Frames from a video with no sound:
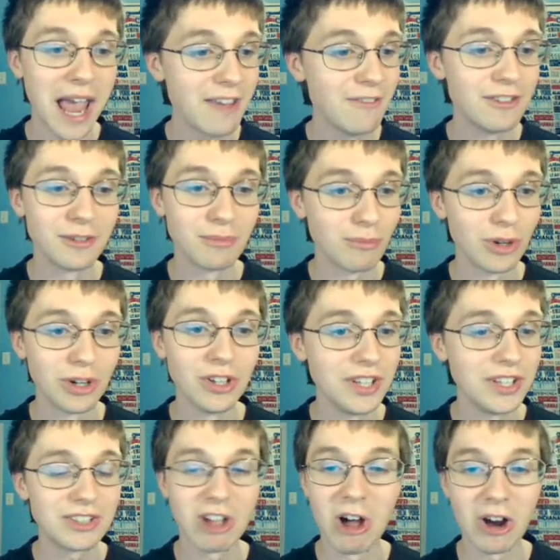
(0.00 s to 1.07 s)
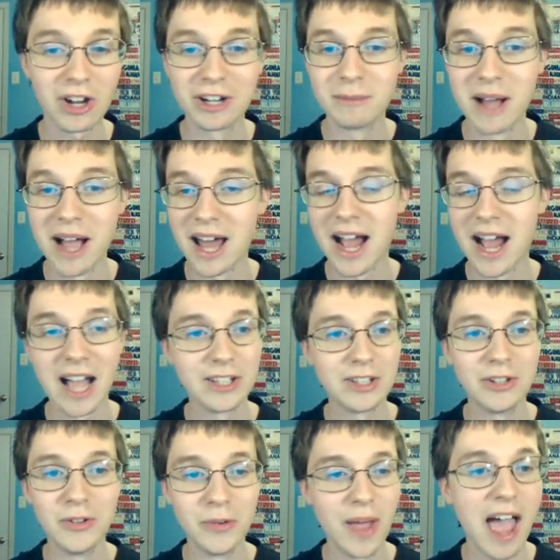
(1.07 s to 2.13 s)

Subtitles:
even really talking about IU